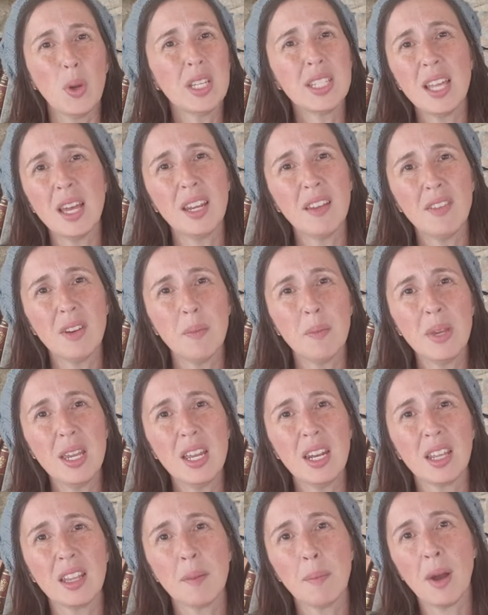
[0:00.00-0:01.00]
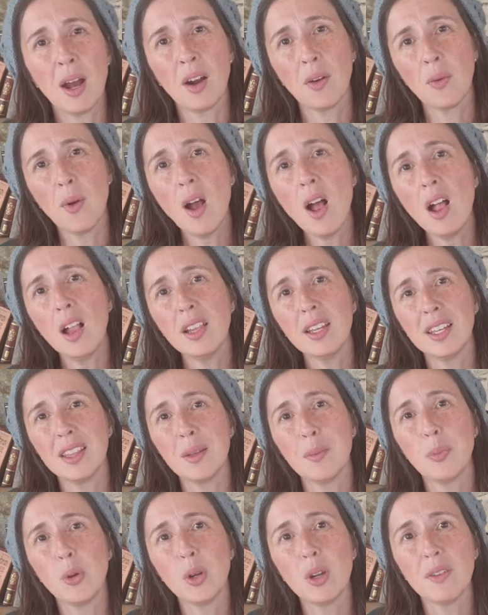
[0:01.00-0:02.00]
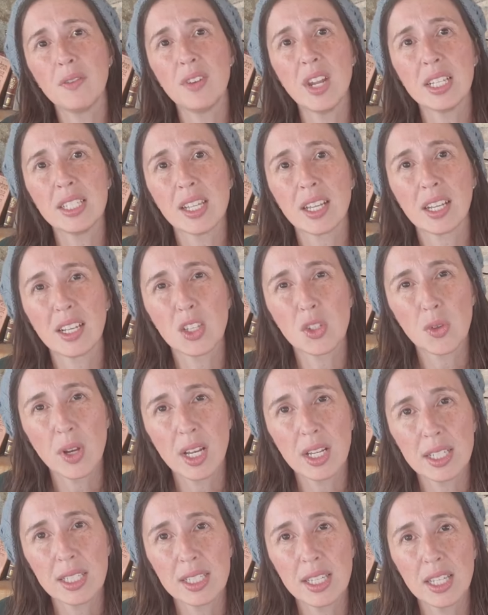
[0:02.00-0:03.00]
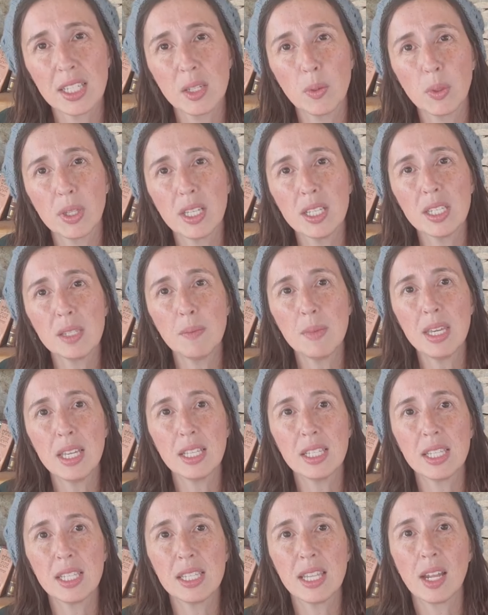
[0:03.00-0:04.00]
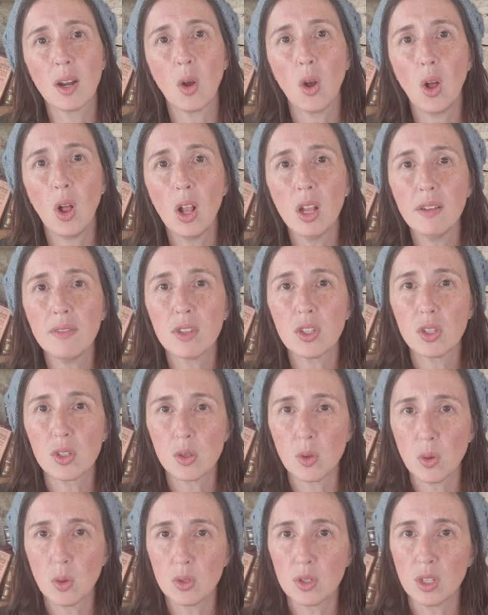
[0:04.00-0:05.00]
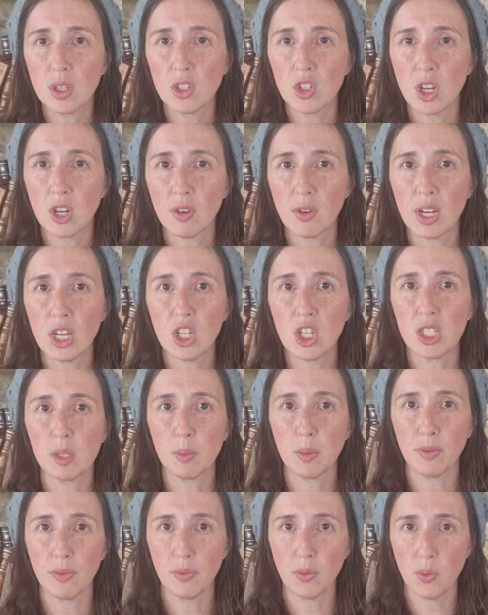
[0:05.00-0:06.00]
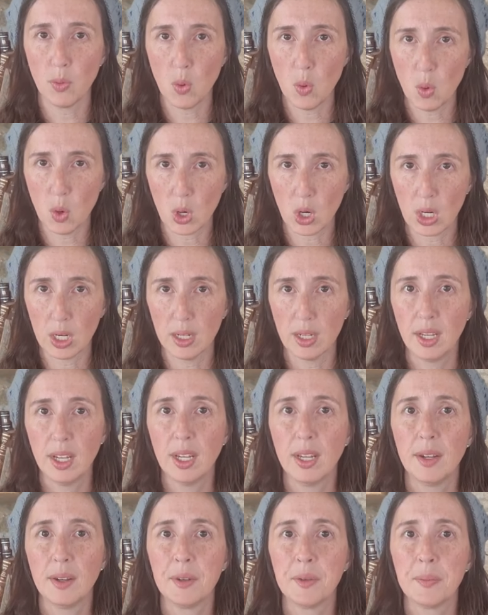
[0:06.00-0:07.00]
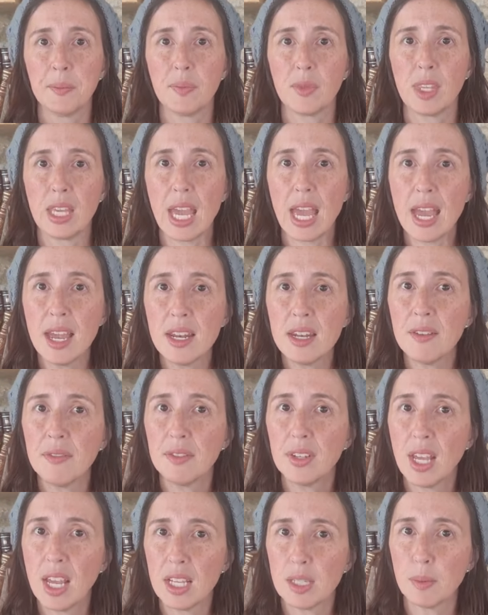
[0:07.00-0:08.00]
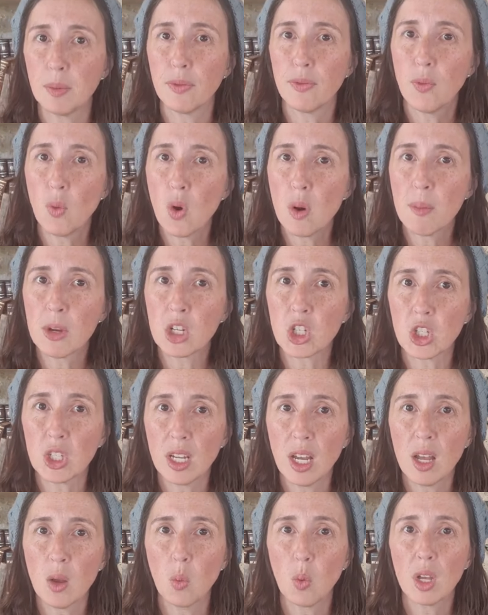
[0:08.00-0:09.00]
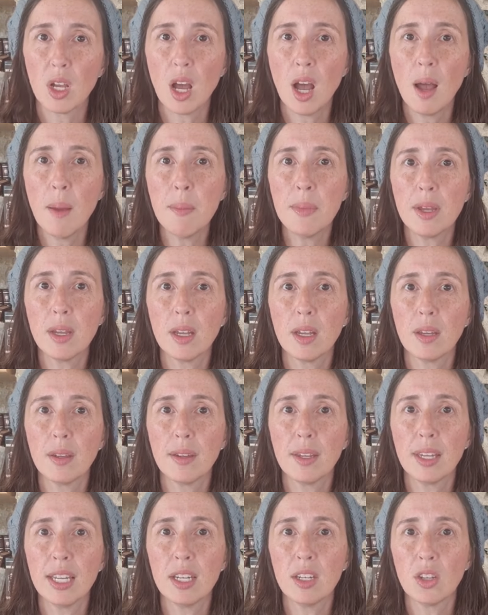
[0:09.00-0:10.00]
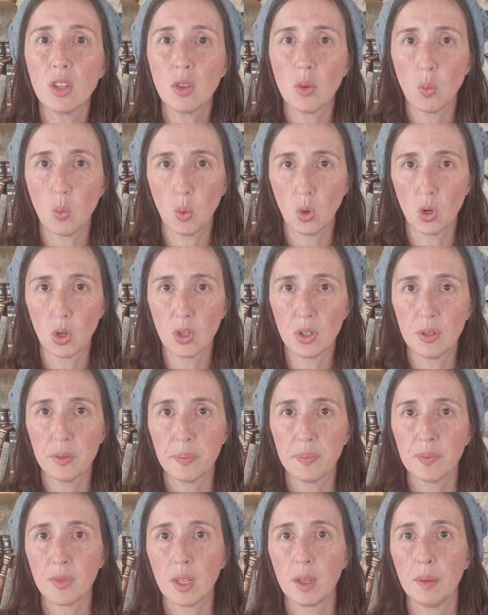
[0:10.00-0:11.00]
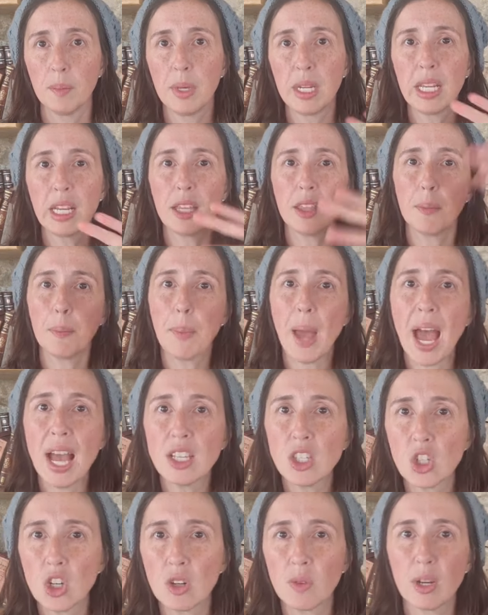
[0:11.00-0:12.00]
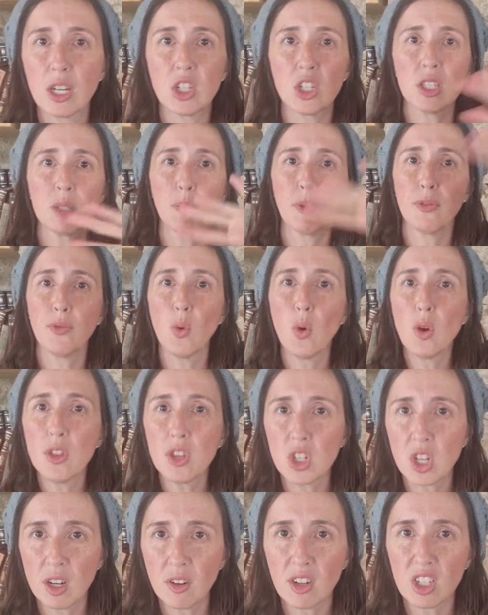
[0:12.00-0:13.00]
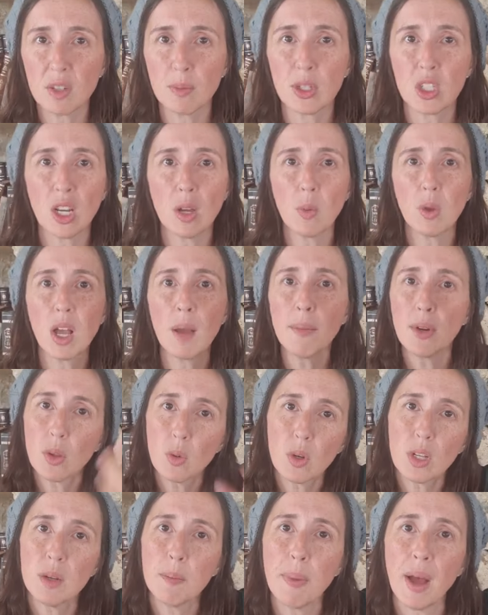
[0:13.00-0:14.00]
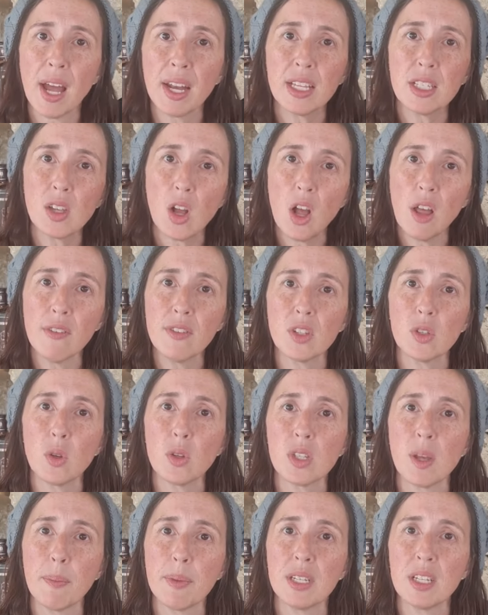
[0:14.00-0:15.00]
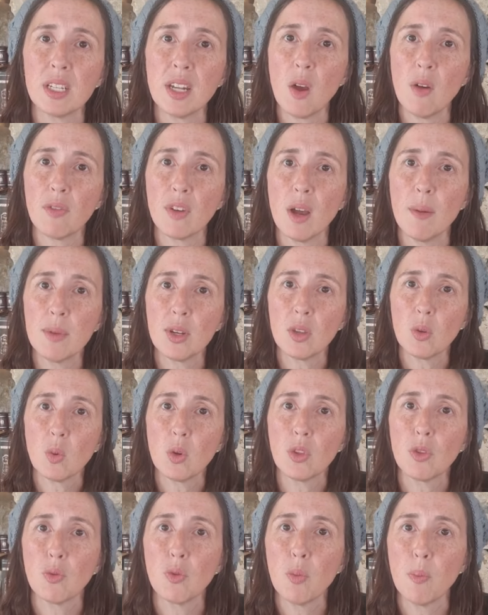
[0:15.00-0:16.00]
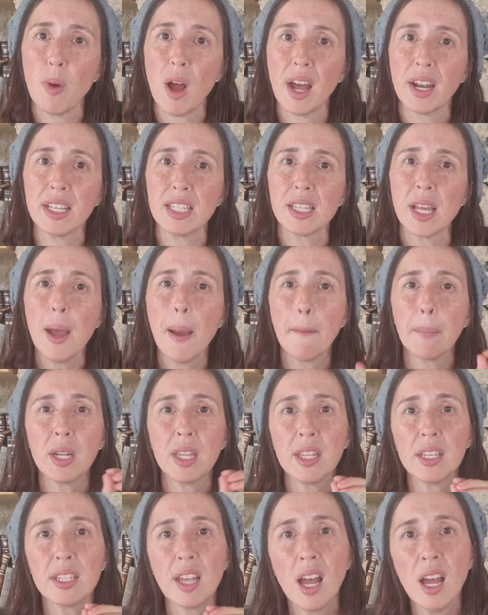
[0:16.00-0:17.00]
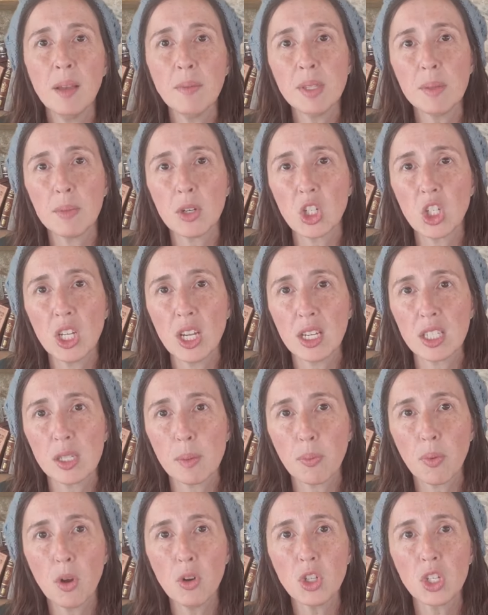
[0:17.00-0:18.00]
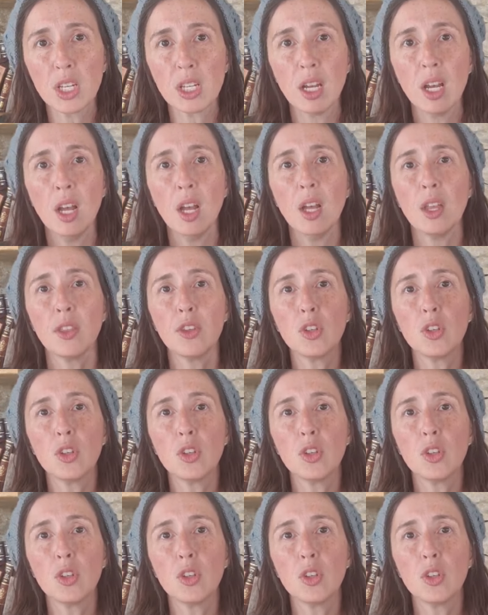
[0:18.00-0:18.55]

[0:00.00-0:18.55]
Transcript: What does that even mean? And the Maharal in the book of Netzach Yisrael says that what this means is that all of the souls in the generations before the end of days, before Mashiach will come into the world, meaning in the past generations, before the generation Mashiach will come into the world in bodies, all the souls up until now have come into the world through bodies. But in the times that Mashiach is approaching,